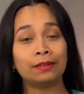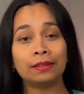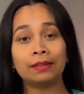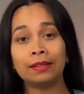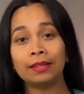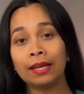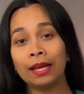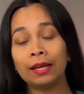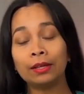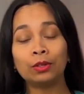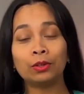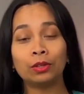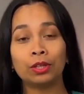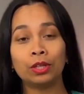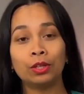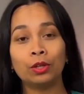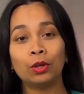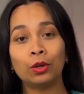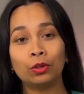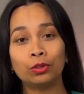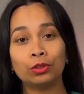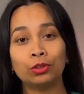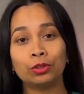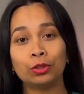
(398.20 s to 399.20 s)
then you can
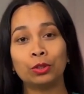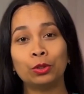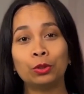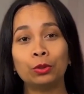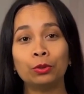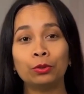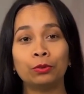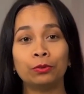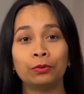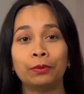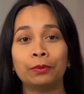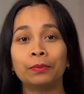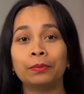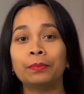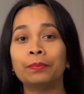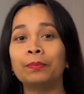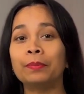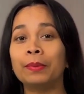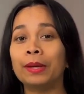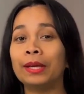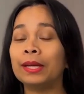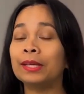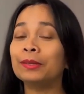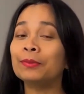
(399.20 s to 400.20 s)
also
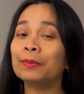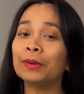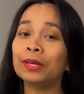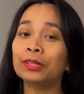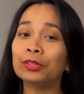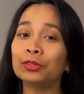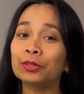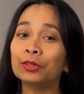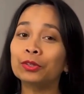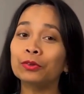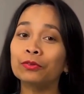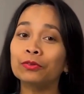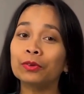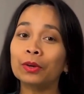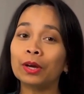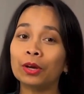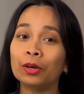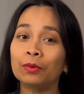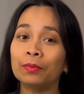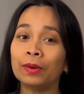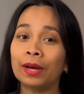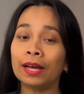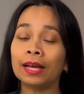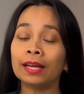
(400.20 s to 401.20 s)
please make sure to
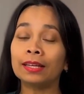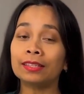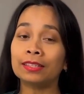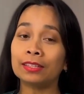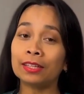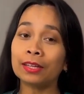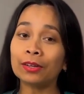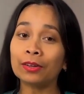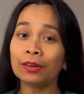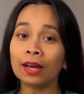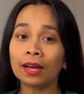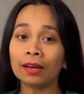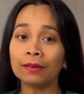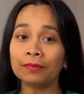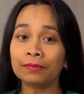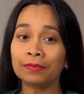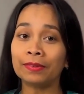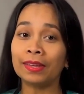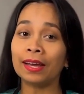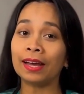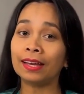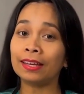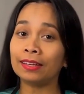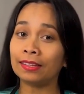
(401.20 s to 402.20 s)
follow my Instagram,
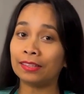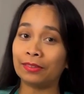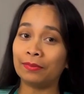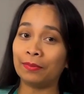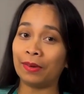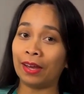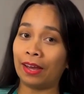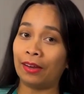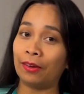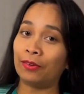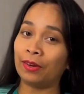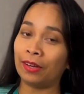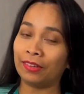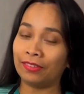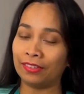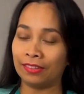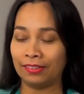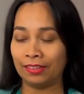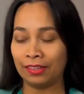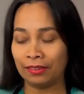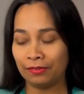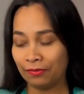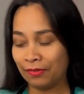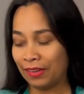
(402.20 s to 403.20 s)
that is Megarasa
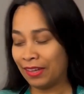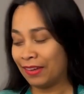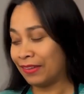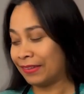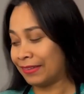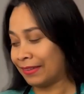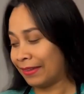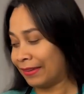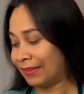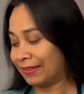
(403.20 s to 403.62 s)
TV.